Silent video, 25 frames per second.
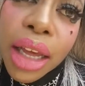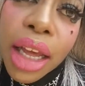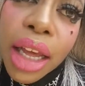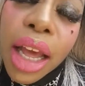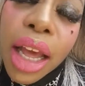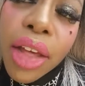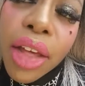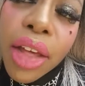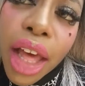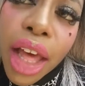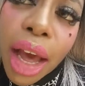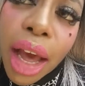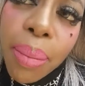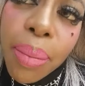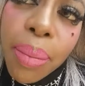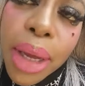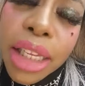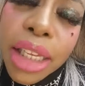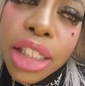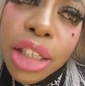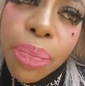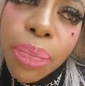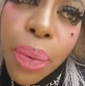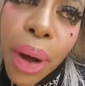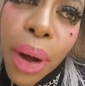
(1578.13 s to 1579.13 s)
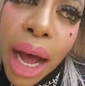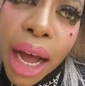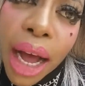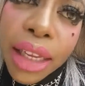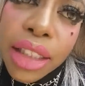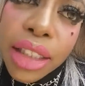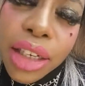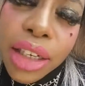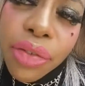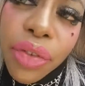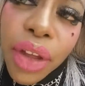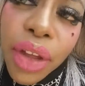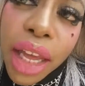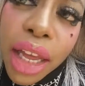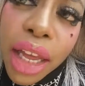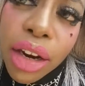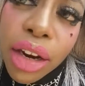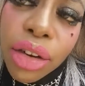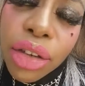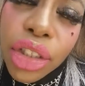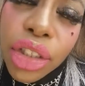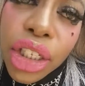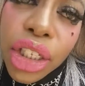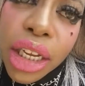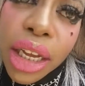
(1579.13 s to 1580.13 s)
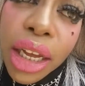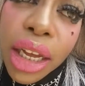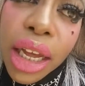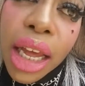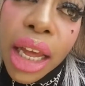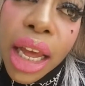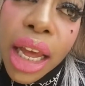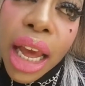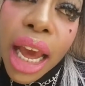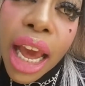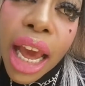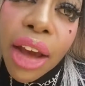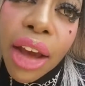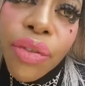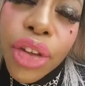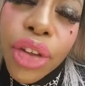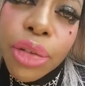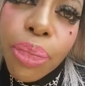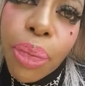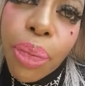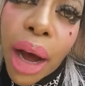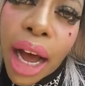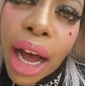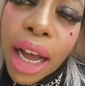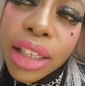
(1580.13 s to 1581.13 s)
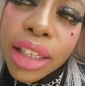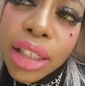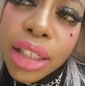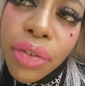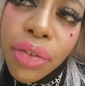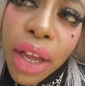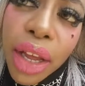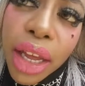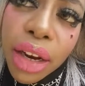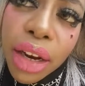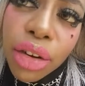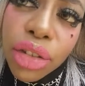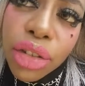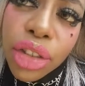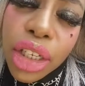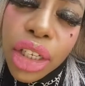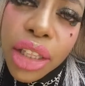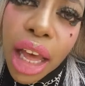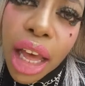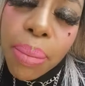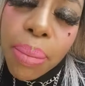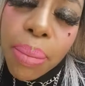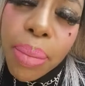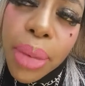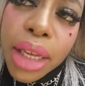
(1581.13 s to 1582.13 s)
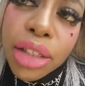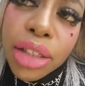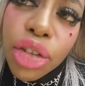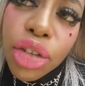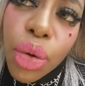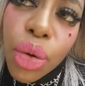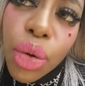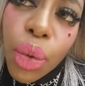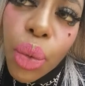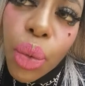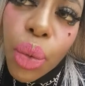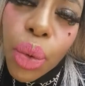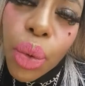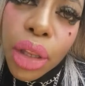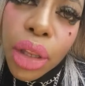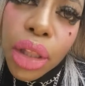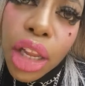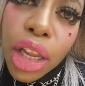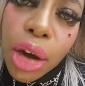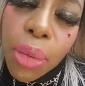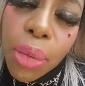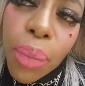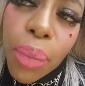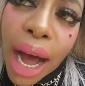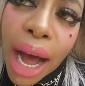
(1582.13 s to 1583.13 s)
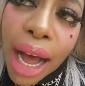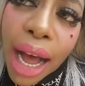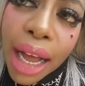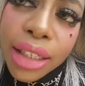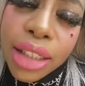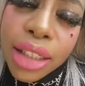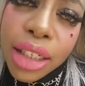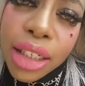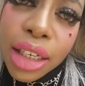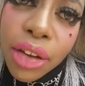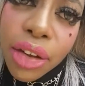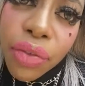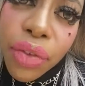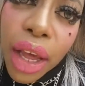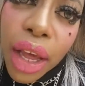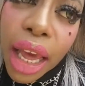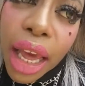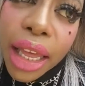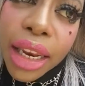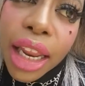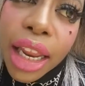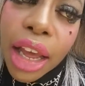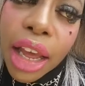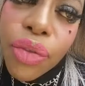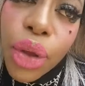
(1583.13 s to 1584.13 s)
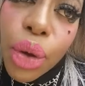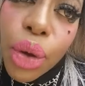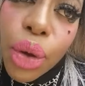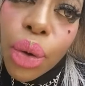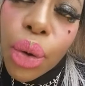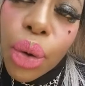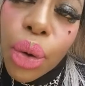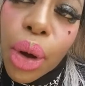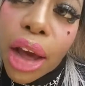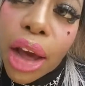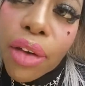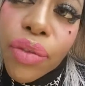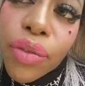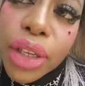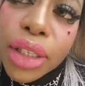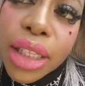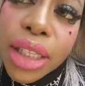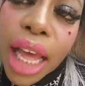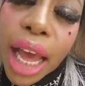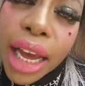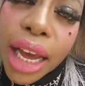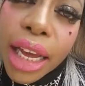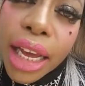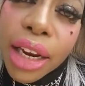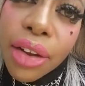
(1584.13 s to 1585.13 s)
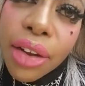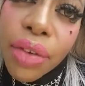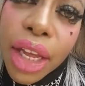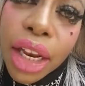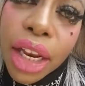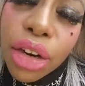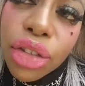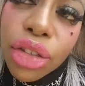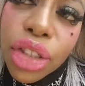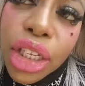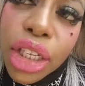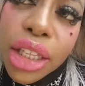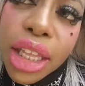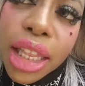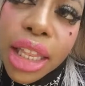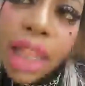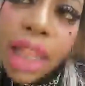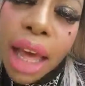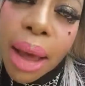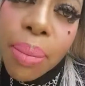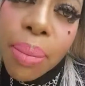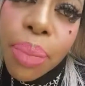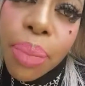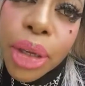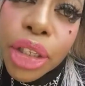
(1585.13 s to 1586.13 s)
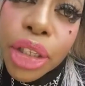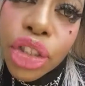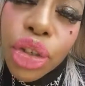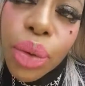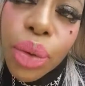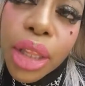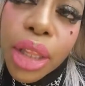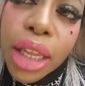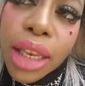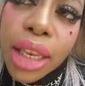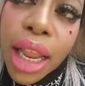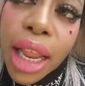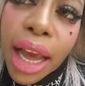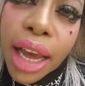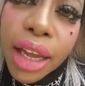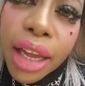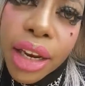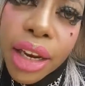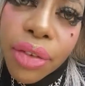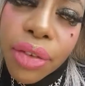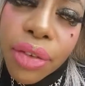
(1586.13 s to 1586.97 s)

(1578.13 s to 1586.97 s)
that means it's positive energy. If it's positive energy, that means you will look positive. And if it's negative energy, then that puts you in the negative.